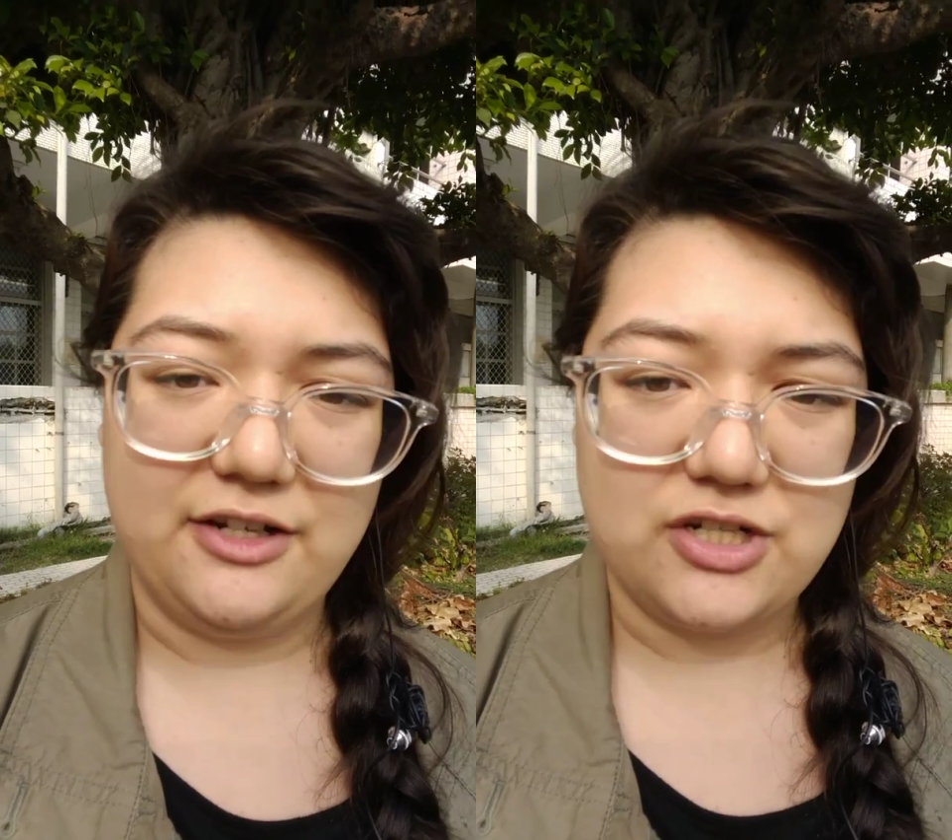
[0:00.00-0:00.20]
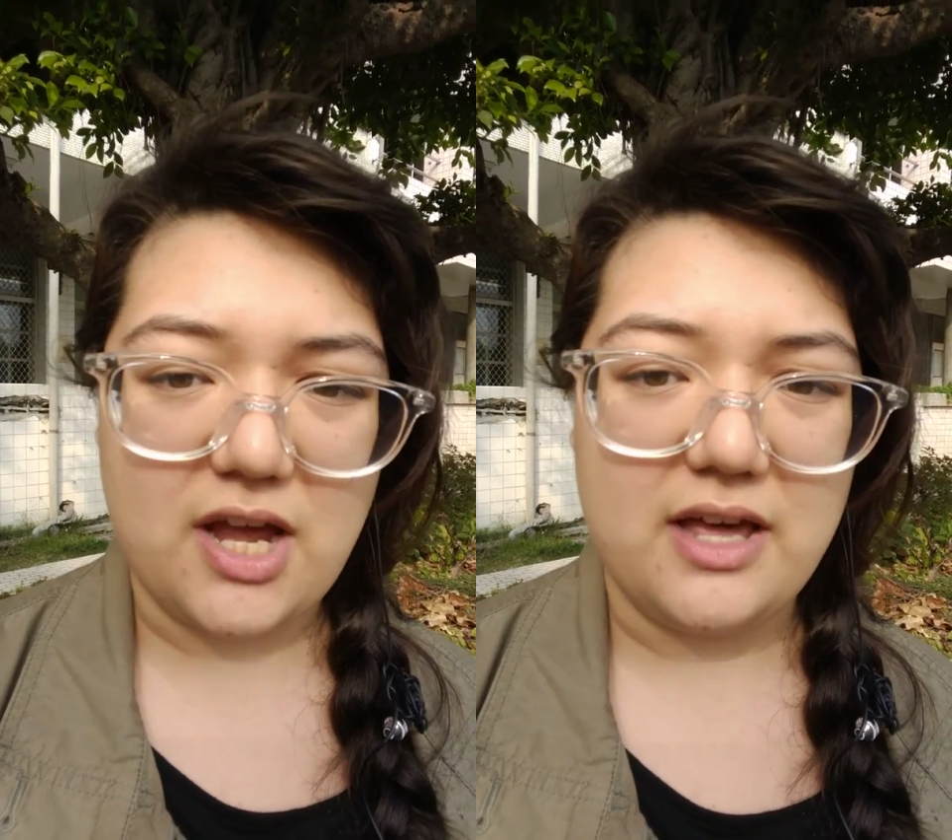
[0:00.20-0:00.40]

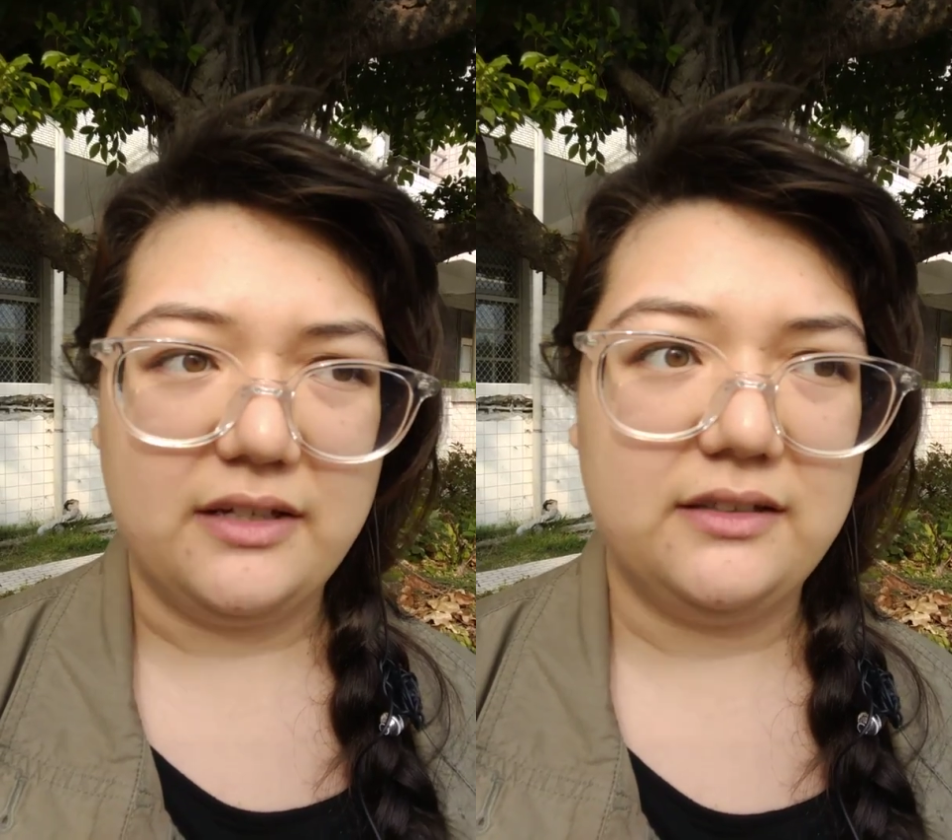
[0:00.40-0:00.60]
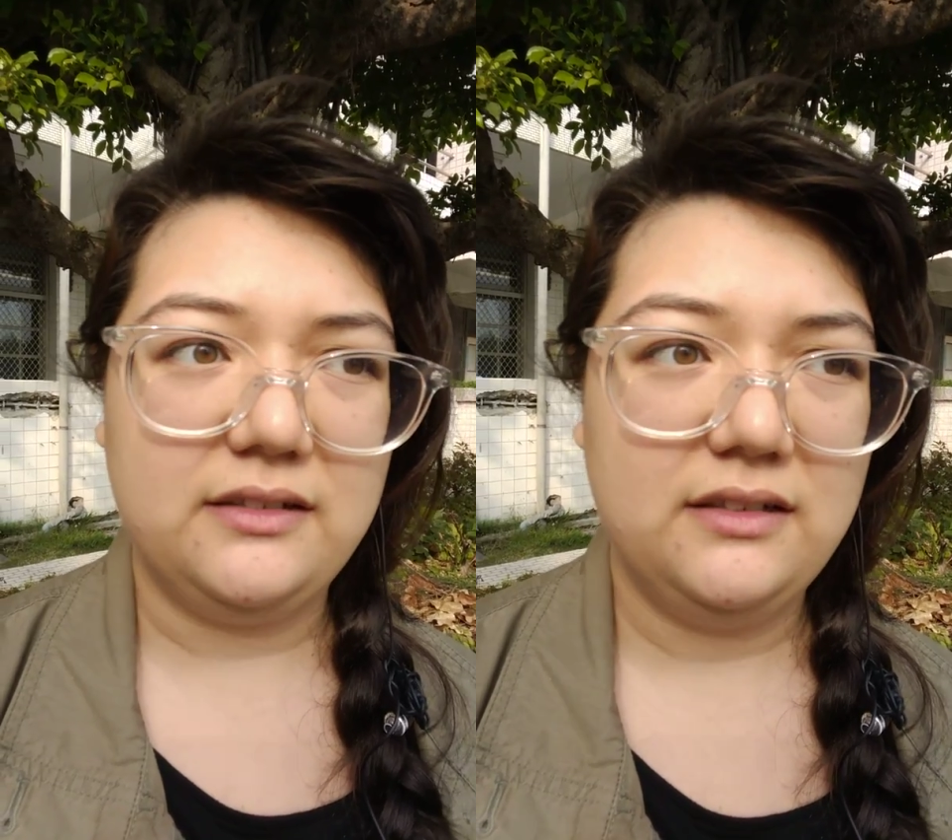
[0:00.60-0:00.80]
their
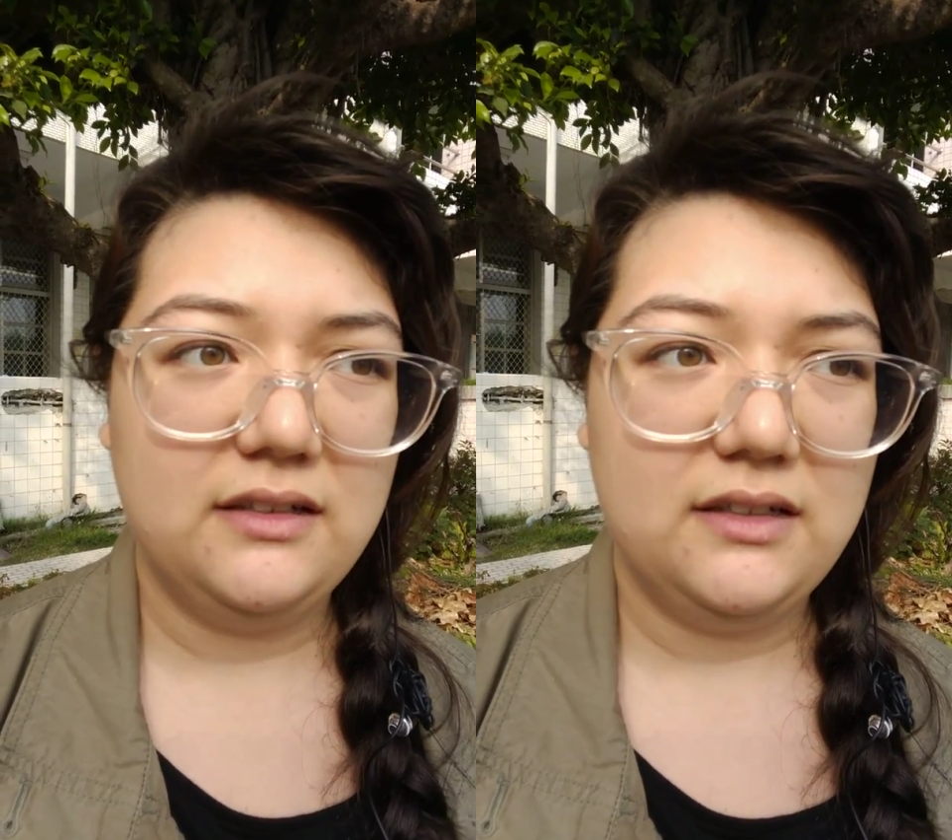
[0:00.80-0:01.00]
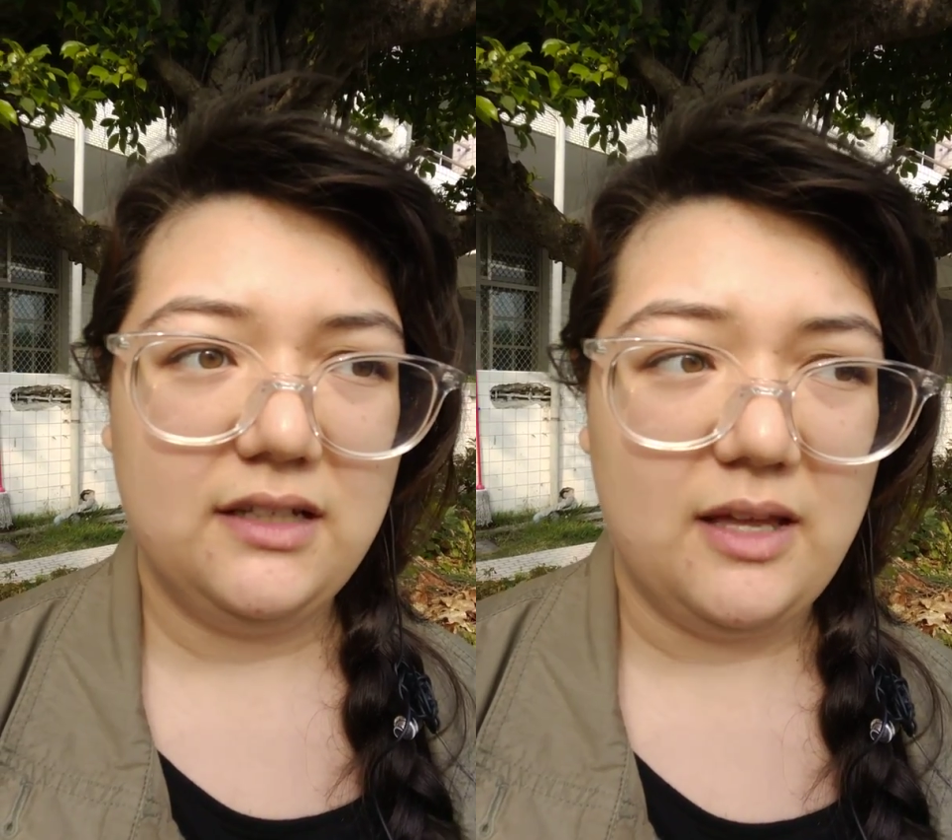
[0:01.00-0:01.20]
child
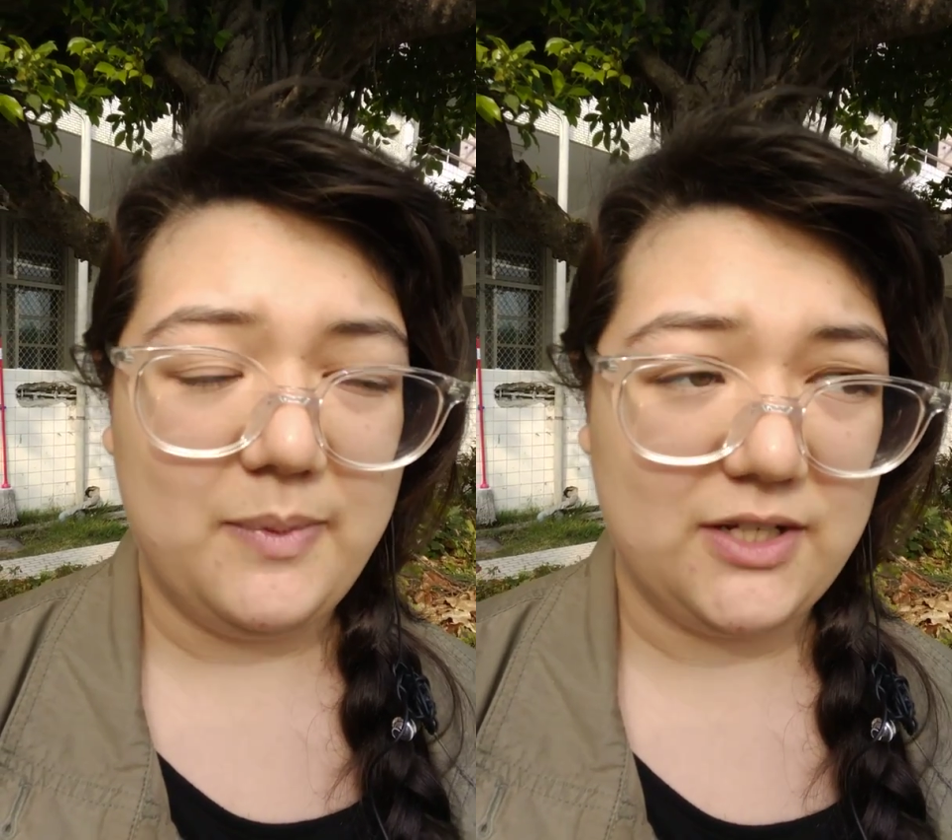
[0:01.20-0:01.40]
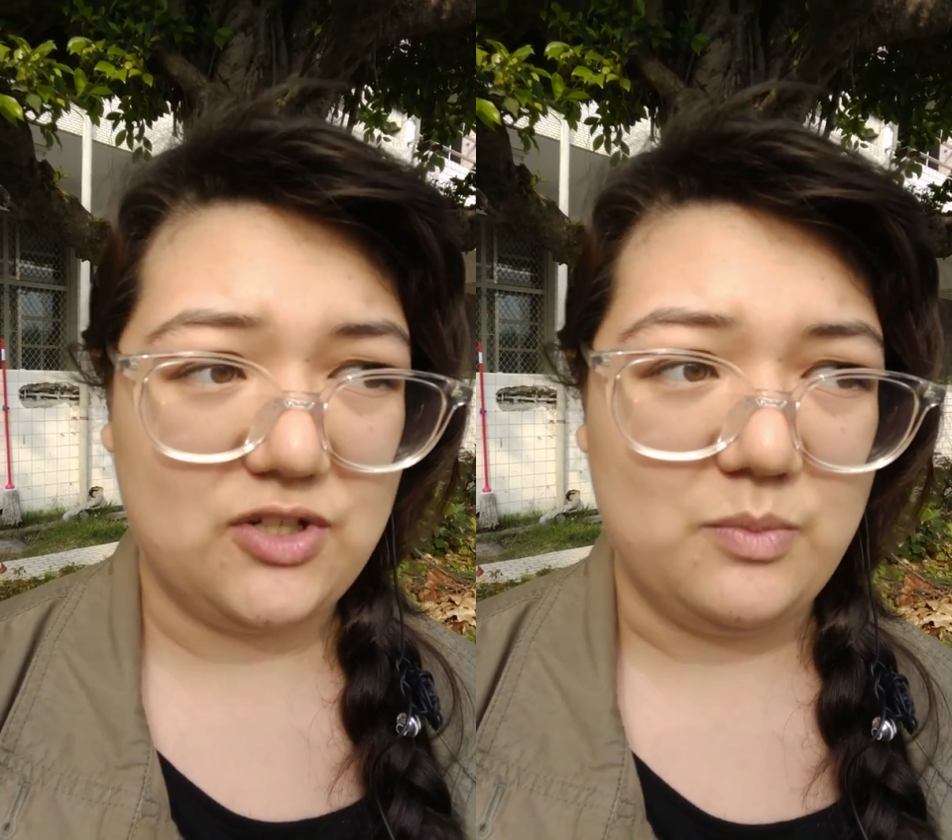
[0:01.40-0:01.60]
a
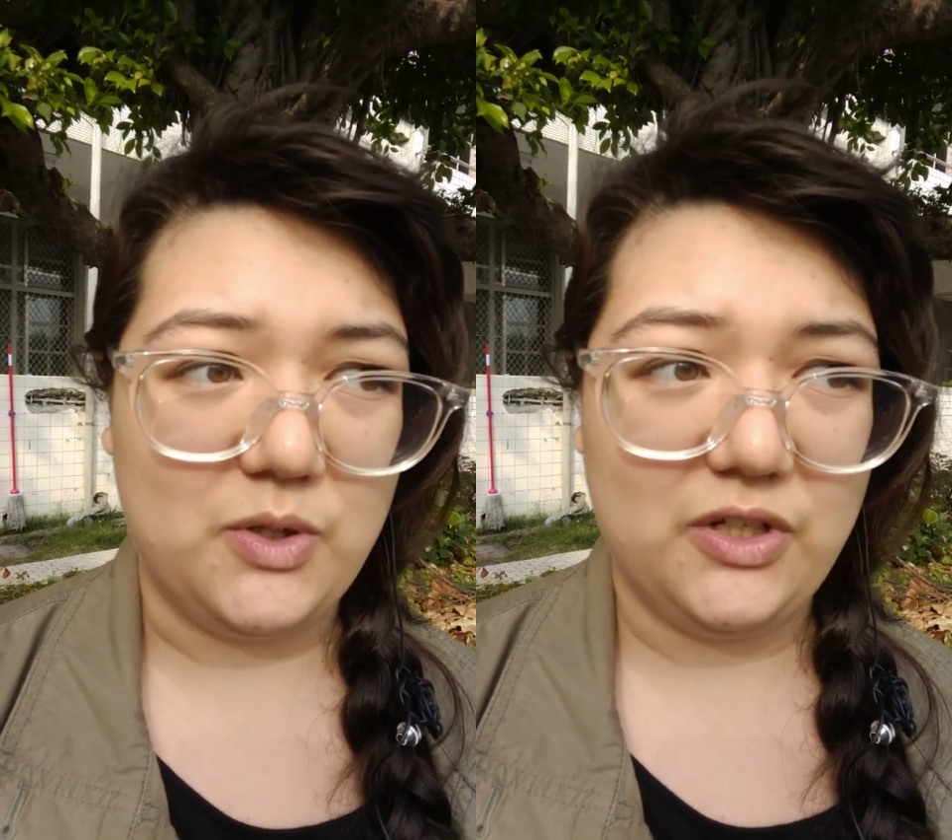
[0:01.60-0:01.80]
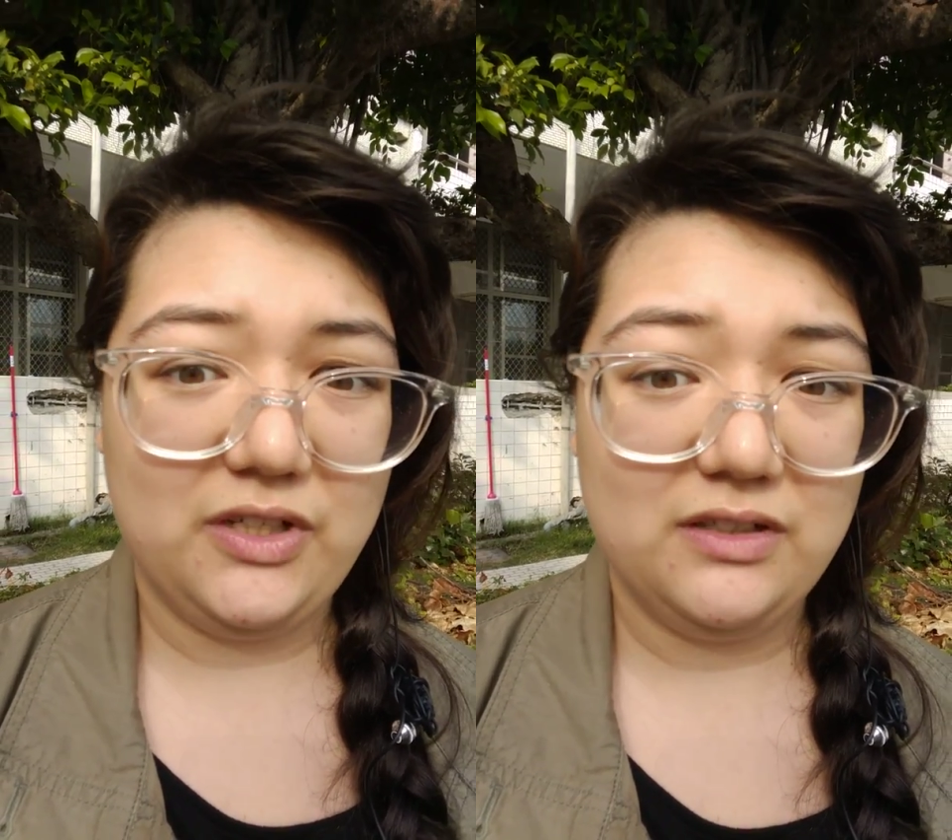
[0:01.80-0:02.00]
picture book,